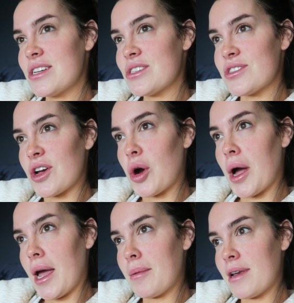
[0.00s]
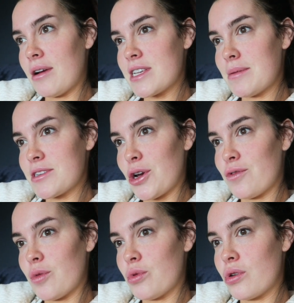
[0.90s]
So I am going to attempt to go
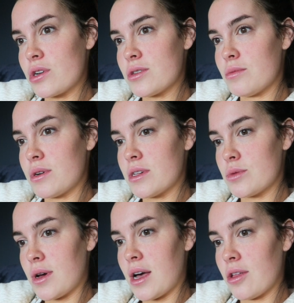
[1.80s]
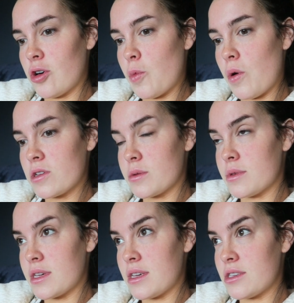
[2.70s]
for a walk at some point as well, or
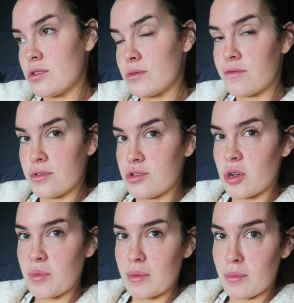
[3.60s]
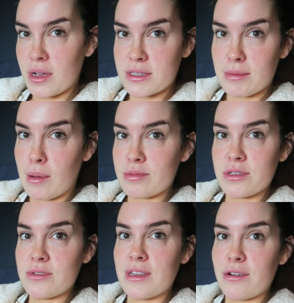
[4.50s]
possibly do some food shopping because I'm
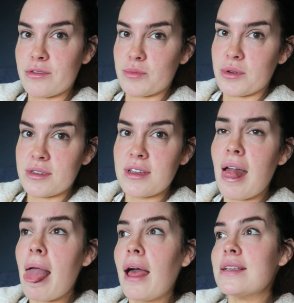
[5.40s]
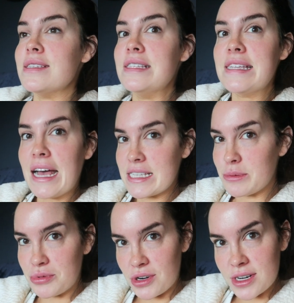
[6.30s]
absolutely
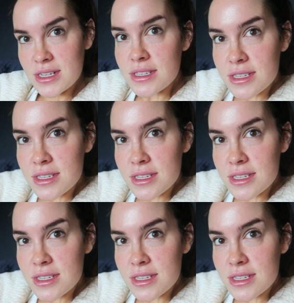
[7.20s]
desperate